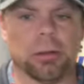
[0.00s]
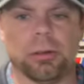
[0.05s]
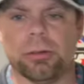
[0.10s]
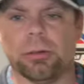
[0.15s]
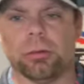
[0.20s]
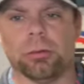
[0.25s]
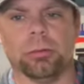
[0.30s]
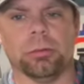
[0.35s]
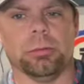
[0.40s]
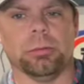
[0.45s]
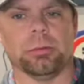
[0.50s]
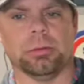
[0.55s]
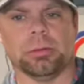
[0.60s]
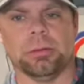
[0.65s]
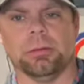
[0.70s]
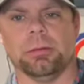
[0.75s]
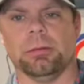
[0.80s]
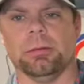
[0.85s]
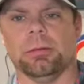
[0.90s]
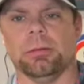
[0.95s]
to
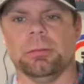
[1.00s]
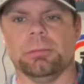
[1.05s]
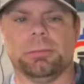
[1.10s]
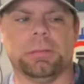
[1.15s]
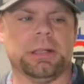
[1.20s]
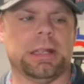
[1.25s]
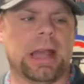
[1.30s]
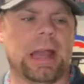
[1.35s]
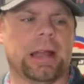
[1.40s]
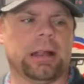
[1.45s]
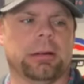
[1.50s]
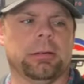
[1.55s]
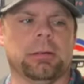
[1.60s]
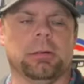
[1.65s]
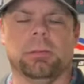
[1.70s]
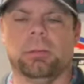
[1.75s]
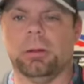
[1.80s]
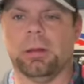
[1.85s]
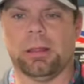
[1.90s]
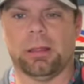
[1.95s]
be
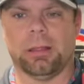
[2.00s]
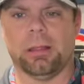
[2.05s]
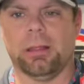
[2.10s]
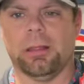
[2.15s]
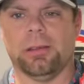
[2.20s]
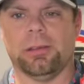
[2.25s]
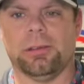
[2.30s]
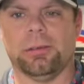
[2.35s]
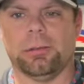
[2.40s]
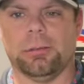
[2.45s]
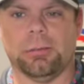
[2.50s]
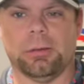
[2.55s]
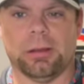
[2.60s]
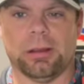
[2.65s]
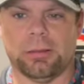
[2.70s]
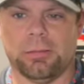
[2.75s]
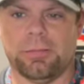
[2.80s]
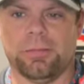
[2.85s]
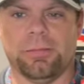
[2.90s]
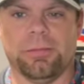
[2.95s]
accurate with
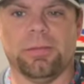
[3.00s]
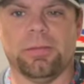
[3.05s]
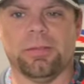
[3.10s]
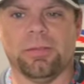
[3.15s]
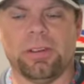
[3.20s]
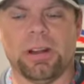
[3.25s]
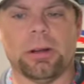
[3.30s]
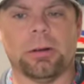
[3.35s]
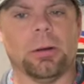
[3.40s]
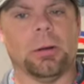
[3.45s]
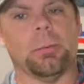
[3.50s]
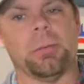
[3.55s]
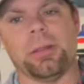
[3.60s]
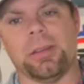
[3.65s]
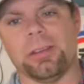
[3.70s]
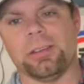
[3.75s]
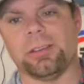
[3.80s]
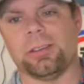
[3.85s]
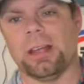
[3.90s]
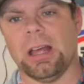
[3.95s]
a firearm
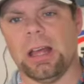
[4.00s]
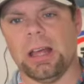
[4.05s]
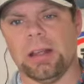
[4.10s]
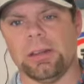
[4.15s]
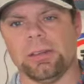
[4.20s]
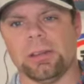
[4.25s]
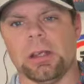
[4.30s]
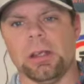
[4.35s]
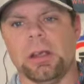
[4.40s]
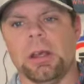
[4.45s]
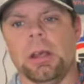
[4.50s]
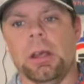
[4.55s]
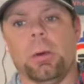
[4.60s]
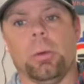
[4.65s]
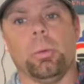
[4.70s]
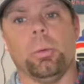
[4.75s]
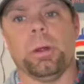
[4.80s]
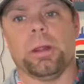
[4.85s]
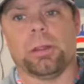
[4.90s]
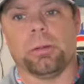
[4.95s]
this size
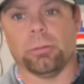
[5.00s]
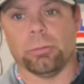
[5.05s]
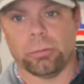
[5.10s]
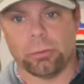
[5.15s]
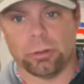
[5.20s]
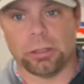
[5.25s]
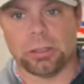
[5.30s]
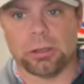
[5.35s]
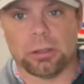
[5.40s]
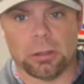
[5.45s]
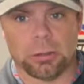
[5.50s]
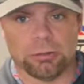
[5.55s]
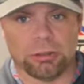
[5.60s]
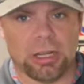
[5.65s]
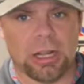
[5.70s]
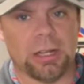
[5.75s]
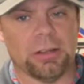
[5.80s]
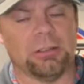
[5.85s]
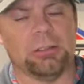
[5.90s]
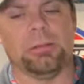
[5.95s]
with really large
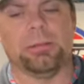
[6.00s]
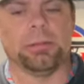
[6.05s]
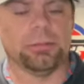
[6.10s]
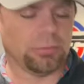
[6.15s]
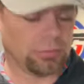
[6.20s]
hands. If you've